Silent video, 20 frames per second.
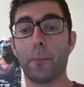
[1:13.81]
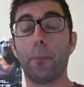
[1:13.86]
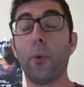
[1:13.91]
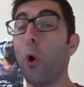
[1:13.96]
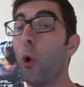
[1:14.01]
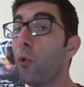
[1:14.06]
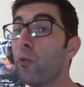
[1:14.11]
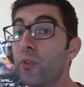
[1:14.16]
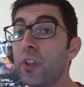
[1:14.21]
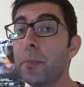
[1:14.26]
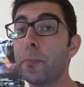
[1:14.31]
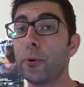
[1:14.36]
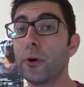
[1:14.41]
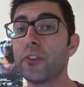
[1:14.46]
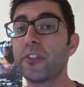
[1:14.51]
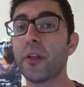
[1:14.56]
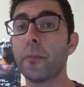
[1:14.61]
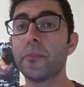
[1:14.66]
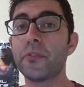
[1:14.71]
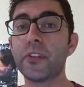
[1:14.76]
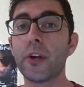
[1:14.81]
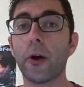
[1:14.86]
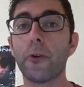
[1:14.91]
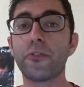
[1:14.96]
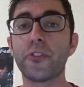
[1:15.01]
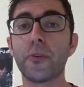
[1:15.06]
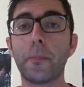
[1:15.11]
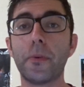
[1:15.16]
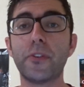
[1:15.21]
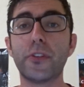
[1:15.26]
only put
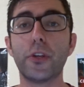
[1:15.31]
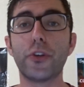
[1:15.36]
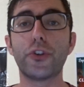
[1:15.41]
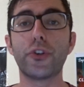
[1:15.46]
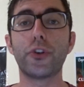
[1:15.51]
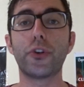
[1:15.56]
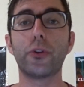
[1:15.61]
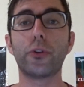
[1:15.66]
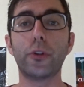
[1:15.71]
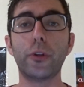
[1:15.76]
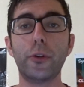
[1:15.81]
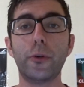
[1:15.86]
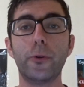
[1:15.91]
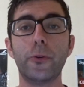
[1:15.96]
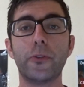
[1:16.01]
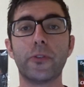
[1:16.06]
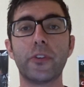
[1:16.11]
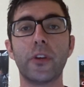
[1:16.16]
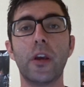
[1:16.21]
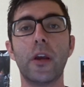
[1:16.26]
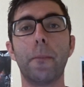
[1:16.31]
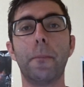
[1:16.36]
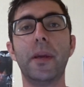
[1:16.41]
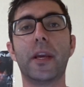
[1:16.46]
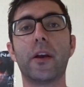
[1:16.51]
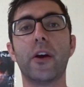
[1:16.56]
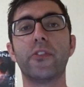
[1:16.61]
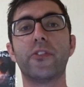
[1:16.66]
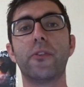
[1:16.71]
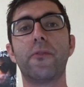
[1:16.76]
themselves in position to lose
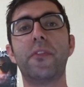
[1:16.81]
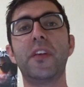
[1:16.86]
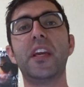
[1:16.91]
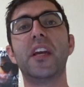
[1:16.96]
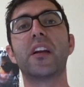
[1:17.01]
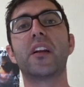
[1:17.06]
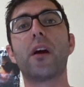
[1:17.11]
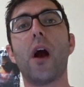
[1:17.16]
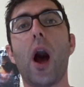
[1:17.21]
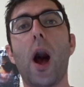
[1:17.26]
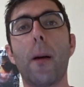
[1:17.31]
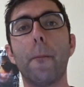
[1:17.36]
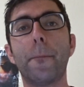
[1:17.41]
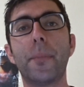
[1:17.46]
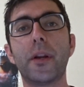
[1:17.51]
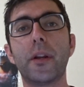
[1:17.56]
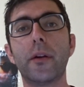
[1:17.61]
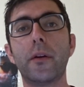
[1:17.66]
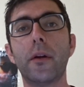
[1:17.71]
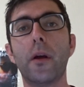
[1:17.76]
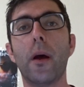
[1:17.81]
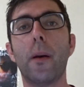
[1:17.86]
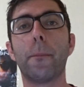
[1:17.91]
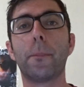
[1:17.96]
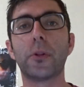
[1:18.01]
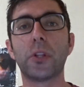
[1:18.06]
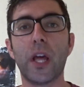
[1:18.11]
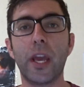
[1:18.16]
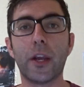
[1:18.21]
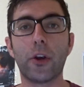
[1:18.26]
because of the incompetent
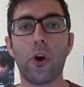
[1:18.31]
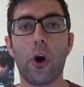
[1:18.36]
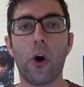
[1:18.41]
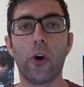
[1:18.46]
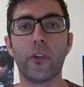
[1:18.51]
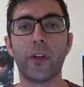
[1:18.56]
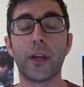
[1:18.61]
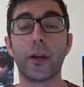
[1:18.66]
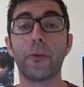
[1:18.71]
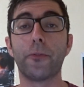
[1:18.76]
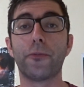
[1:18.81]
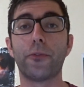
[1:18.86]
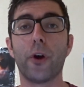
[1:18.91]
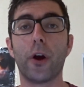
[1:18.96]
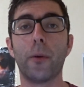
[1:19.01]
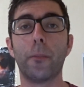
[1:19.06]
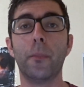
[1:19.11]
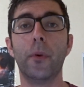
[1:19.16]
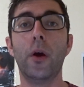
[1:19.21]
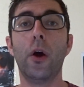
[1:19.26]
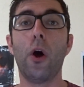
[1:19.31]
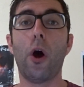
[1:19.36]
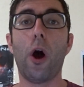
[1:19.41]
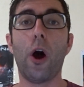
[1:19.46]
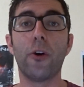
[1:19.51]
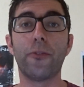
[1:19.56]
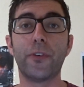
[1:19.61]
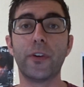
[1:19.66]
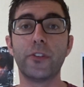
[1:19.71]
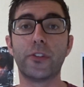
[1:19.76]
play calling from
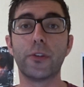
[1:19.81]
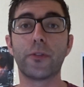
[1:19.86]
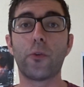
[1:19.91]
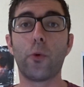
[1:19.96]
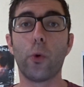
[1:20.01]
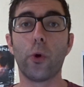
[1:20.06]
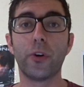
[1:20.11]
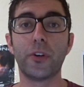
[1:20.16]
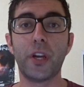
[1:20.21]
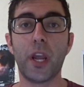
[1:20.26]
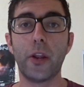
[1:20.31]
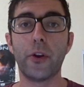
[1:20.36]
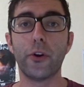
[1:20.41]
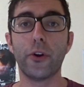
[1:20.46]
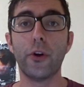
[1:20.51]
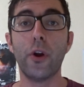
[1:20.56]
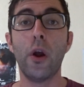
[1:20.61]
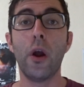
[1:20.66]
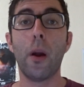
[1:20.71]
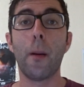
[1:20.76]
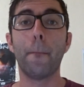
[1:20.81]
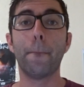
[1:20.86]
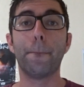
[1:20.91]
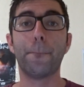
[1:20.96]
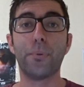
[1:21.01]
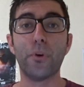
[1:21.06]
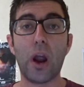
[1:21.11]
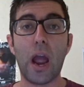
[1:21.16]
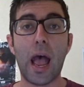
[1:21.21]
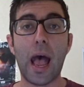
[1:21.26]
offensive coordinator
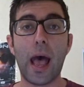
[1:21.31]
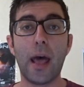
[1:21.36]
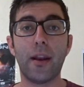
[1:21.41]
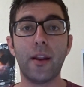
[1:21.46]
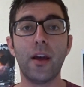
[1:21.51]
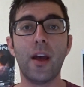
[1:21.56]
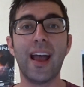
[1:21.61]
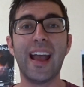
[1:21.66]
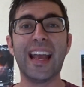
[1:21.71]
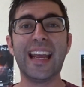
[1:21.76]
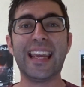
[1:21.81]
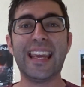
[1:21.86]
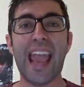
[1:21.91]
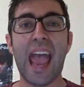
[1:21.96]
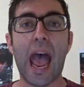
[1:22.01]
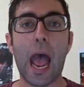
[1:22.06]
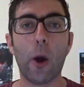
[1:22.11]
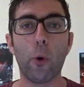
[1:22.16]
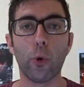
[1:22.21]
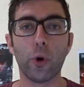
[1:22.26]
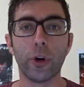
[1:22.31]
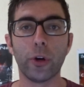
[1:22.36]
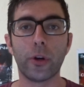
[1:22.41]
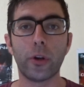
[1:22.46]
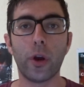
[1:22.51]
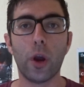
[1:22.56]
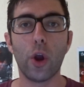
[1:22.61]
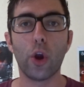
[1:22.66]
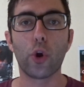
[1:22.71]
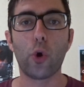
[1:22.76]
Brad
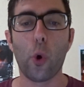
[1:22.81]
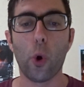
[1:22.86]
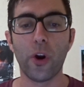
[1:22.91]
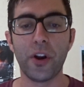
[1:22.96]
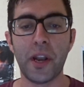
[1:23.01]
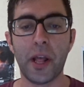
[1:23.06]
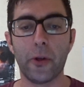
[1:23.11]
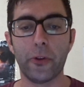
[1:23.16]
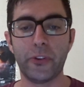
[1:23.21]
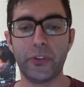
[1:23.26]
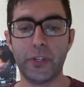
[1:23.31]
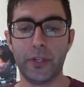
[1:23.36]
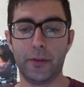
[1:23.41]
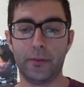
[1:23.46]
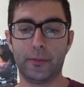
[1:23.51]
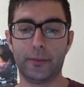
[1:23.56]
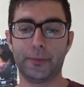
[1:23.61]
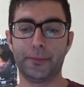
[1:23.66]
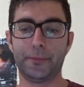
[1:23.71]
Coward Cornelsen.